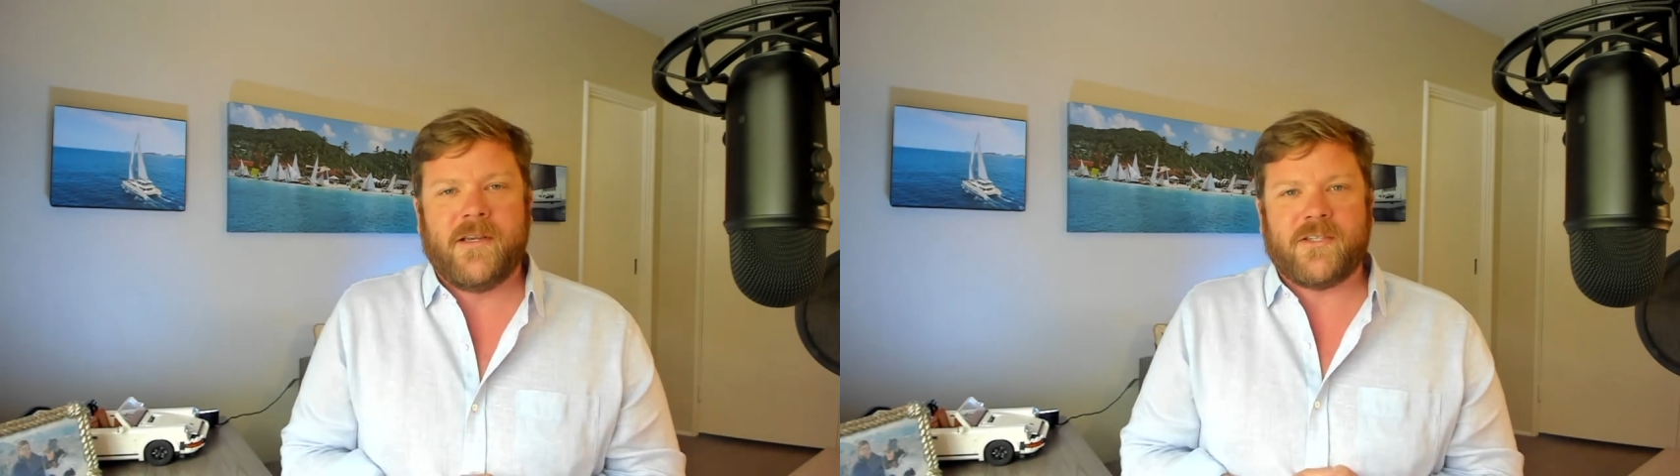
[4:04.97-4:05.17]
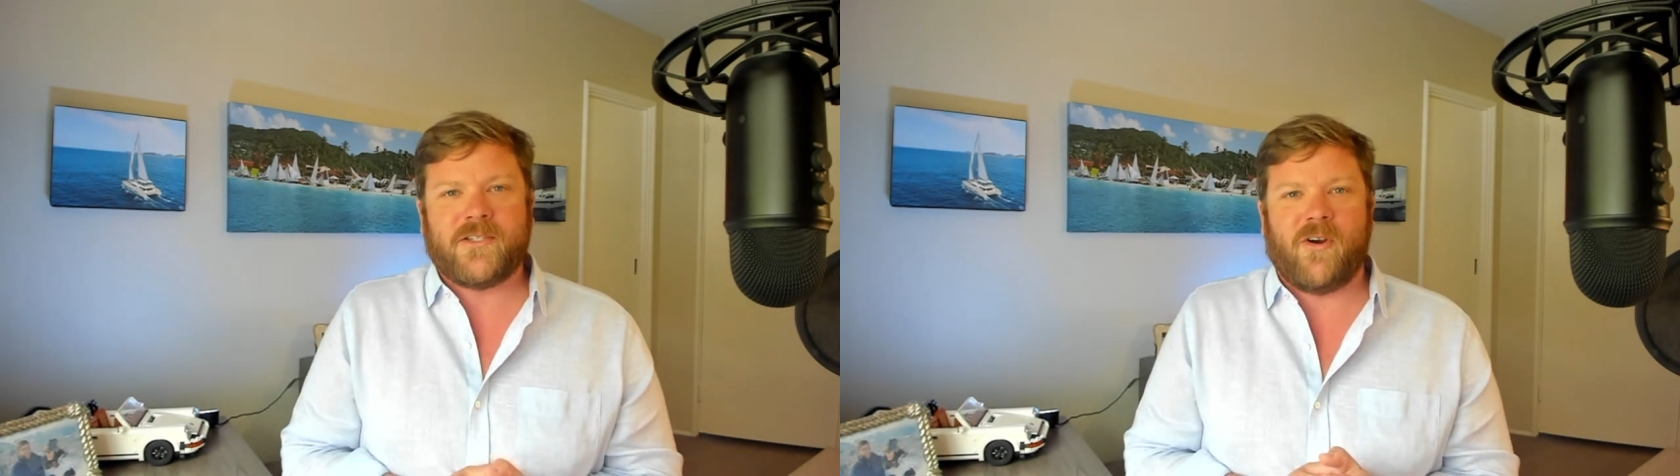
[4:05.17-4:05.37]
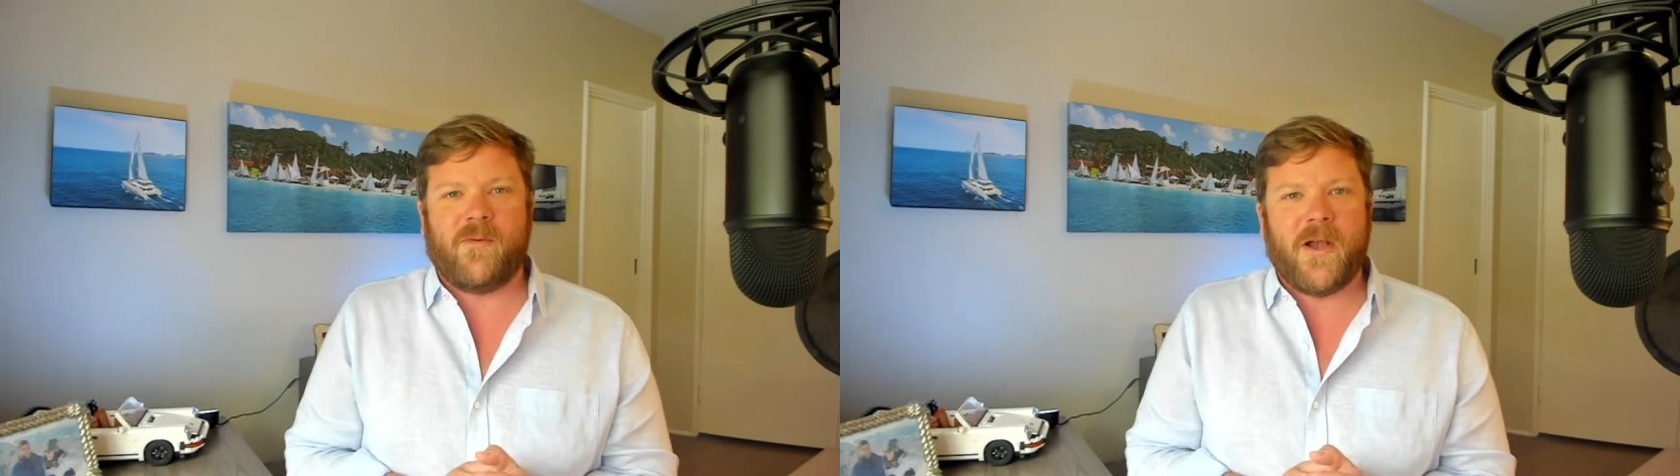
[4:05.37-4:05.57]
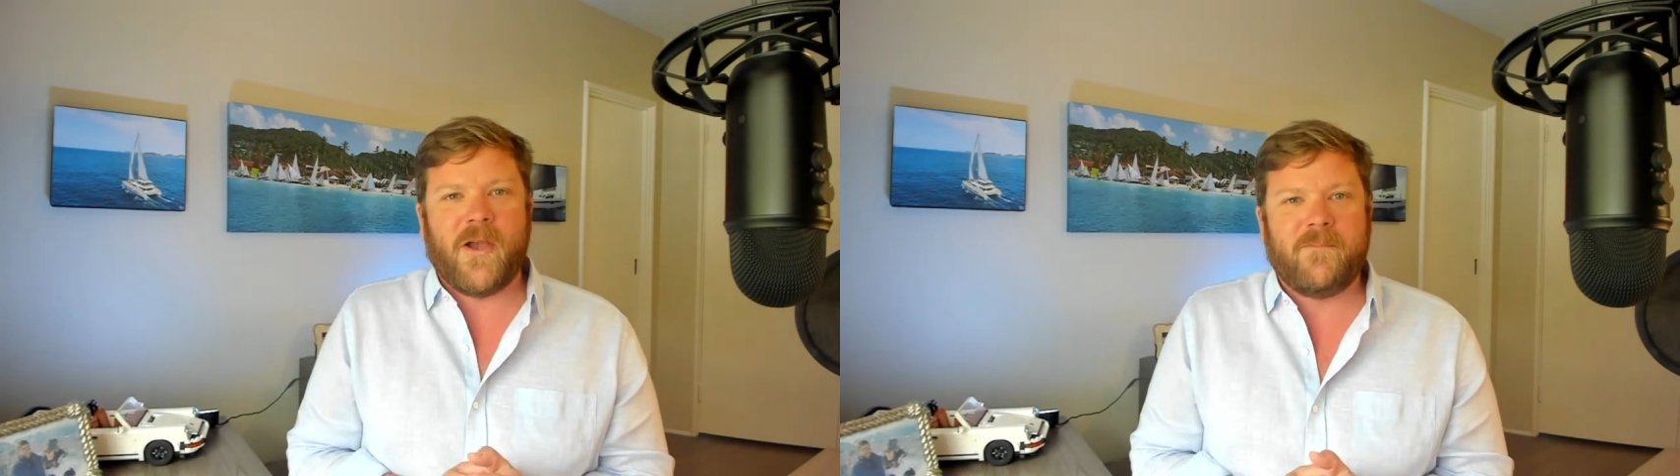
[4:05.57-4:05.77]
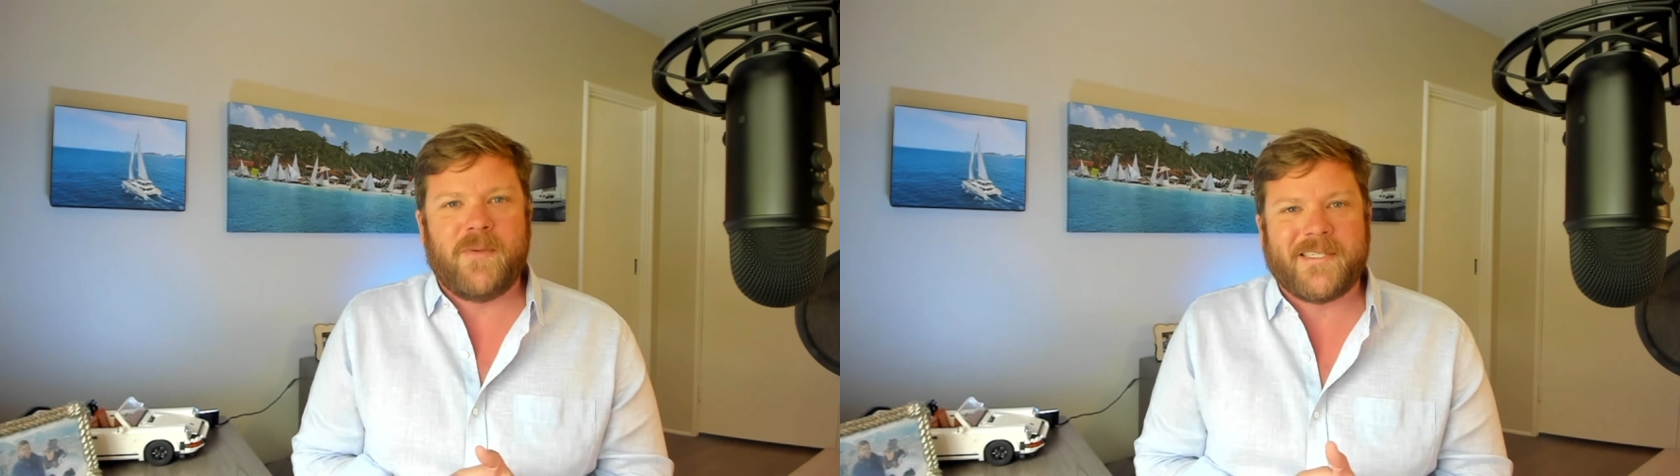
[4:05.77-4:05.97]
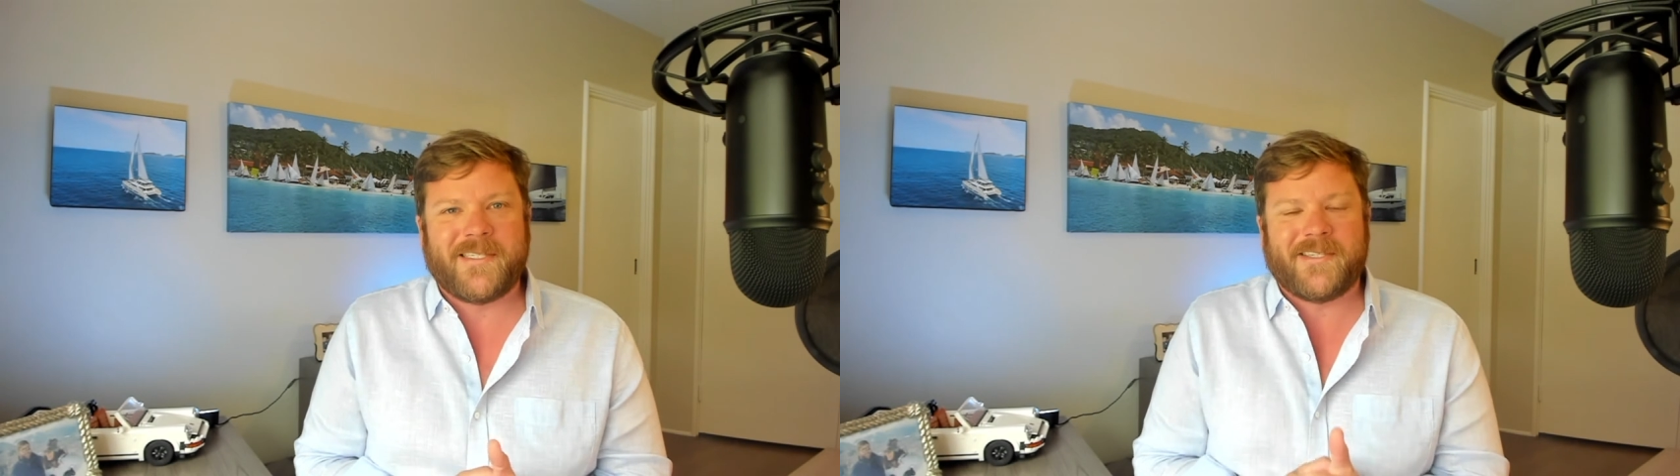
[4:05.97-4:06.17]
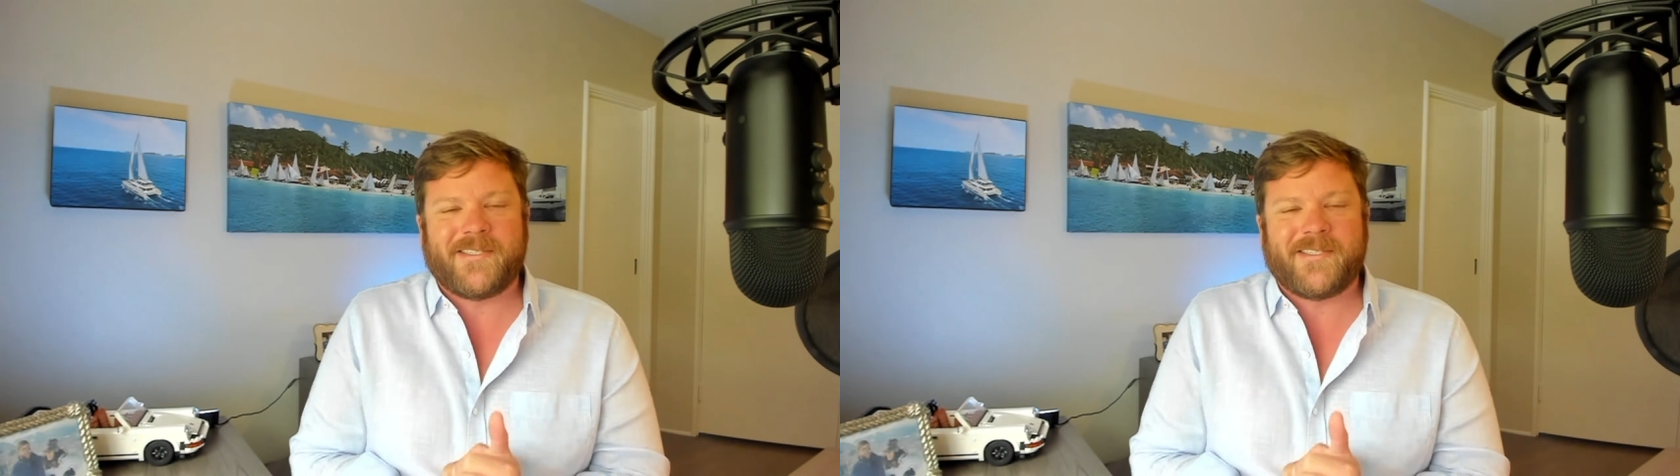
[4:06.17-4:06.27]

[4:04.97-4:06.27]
start my own business.